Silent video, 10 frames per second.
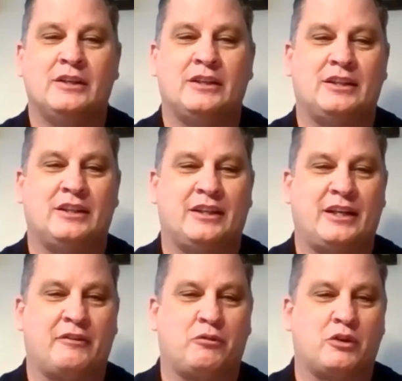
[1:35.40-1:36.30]
and
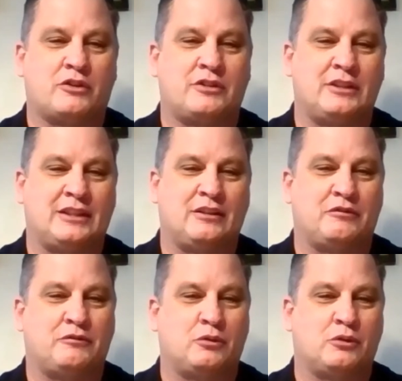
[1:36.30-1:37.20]
I've worked
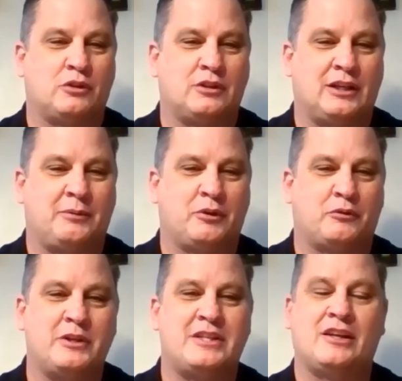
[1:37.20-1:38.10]
for both
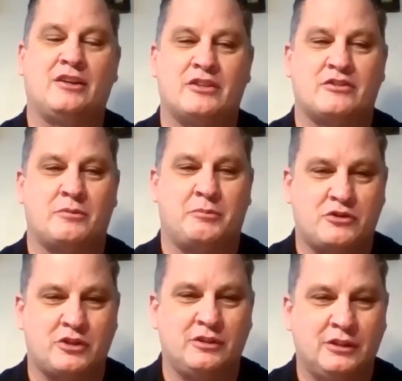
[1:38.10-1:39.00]
retail and
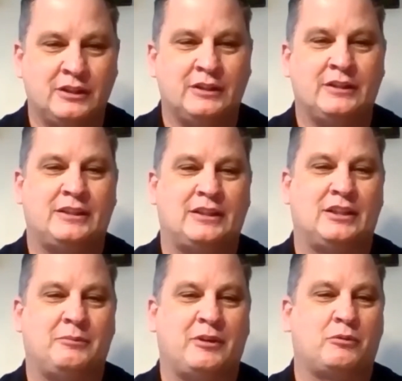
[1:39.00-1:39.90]
distribution,
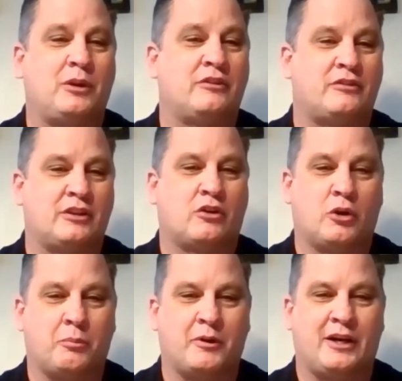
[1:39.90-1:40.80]
as well as in a
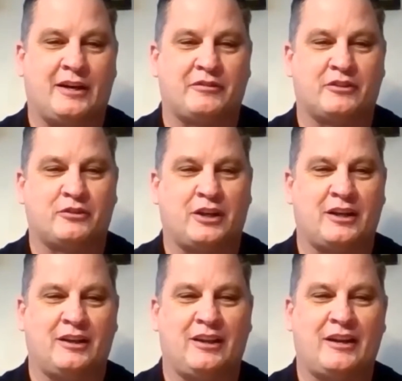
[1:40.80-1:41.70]
corporate office. So got
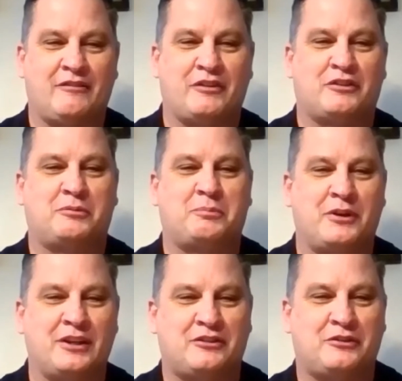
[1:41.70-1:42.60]
a lot of
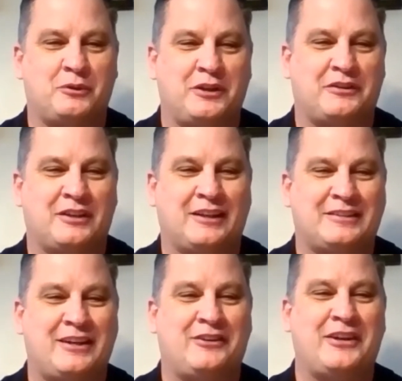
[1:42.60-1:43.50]
experience with
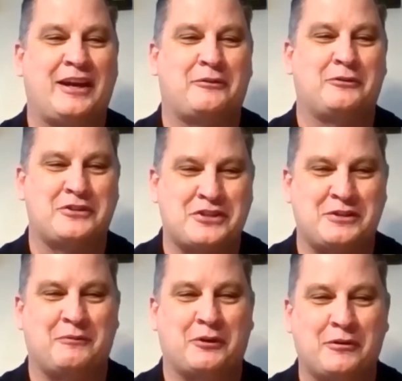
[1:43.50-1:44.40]
talent acquisition
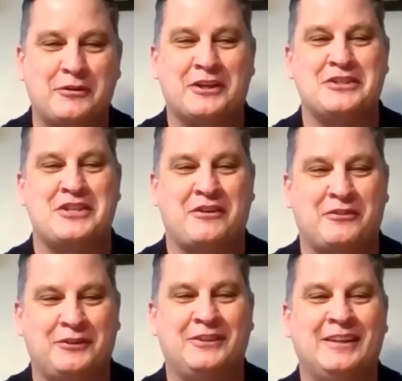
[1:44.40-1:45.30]
and recruiting in
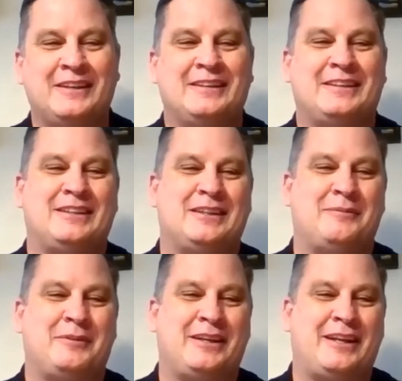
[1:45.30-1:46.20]
general.
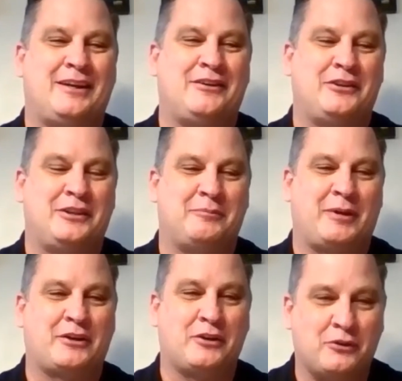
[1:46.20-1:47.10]
And now in my
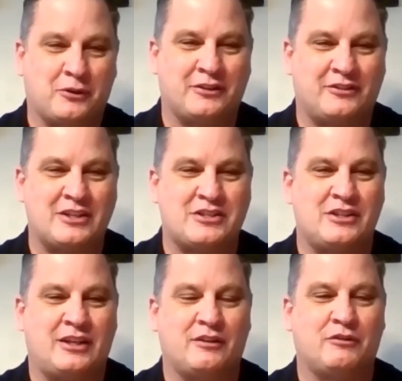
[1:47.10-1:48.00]
current organization,
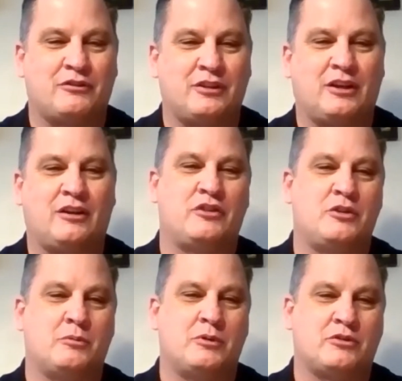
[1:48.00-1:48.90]
I oversee all of the
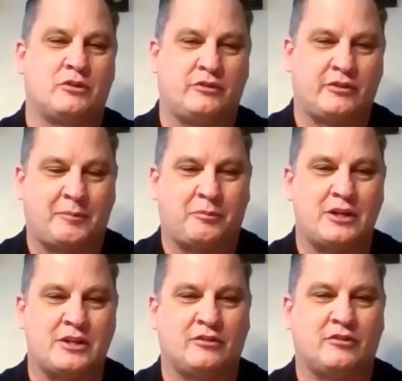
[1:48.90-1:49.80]
human resources
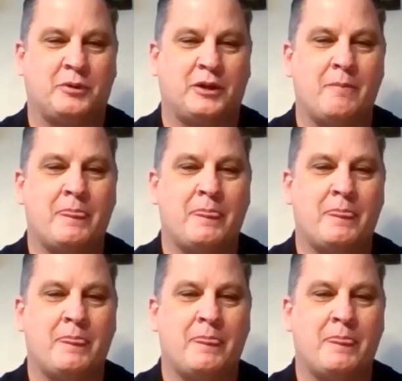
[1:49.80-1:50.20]
operations, but